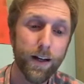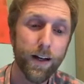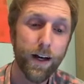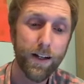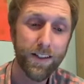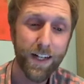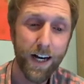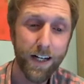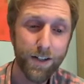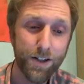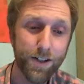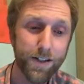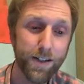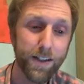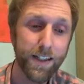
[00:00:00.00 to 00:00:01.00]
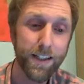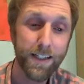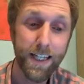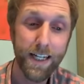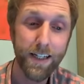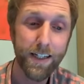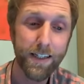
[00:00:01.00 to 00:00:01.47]
unconsciously
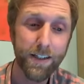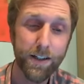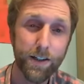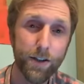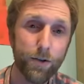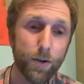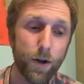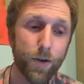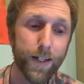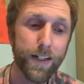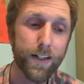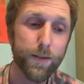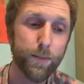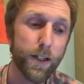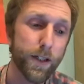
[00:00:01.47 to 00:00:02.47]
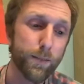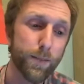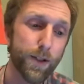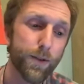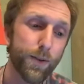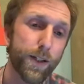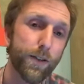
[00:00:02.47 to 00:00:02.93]
attending to the growing split
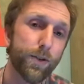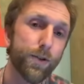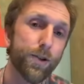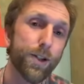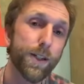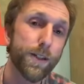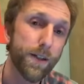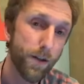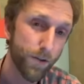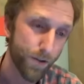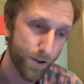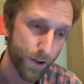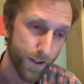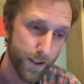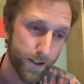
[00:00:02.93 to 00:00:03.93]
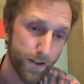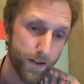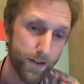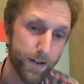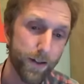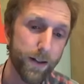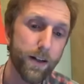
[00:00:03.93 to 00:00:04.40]
between who she knows she
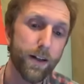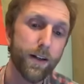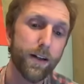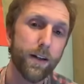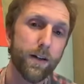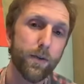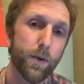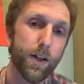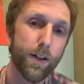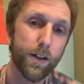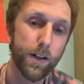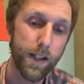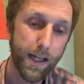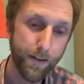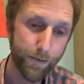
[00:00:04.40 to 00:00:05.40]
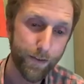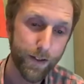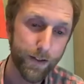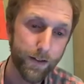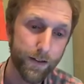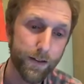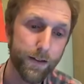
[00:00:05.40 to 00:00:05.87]
is, what her life
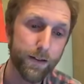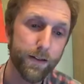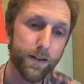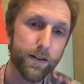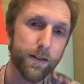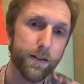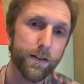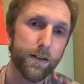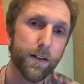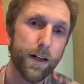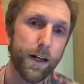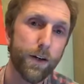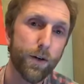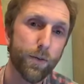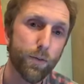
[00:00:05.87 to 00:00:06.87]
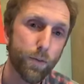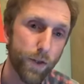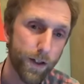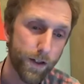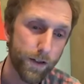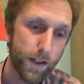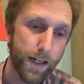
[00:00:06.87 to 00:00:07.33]
is, and
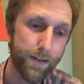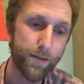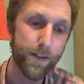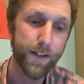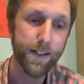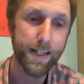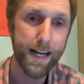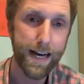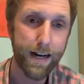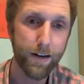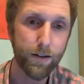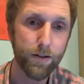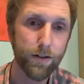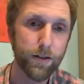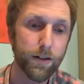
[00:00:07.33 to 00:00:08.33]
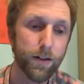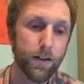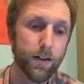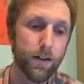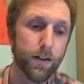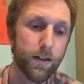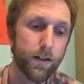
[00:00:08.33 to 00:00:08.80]
what her life is now,
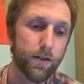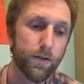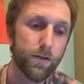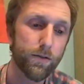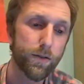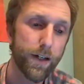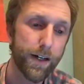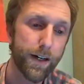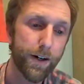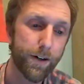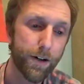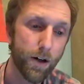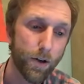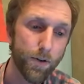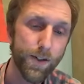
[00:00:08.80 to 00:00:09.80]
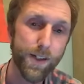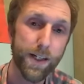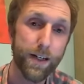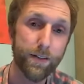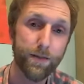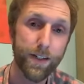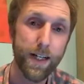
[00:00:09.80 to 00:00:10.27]
running her own
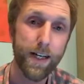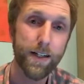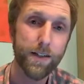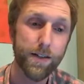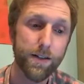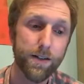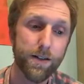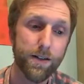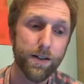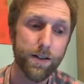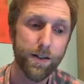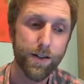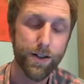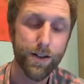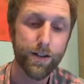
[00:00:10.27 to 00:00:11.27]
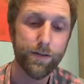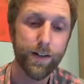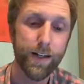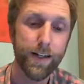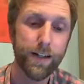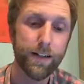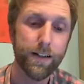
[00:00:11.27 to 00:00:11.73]
set of tests to
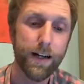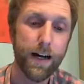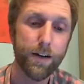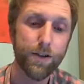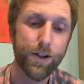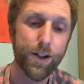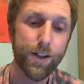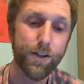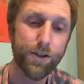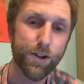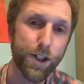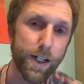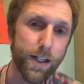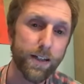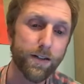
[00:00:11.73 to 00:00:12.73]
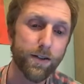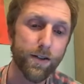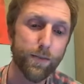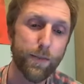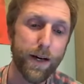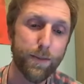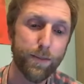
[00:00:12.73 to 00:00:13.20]
survey how she's
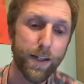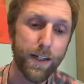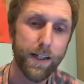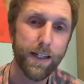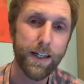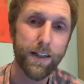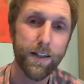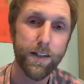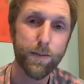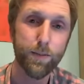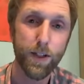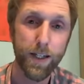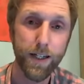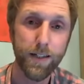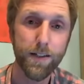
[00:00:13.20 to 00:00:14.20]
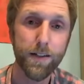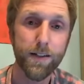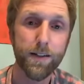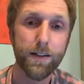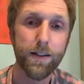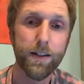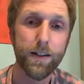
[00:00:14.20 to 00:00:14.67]
changed by being in this
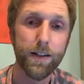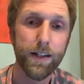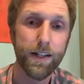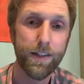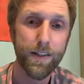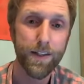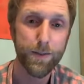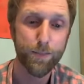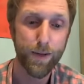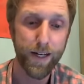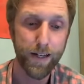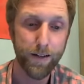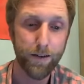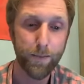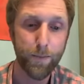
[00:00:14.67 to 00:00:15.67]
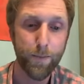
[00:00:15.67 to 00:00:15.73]
place, in this bed.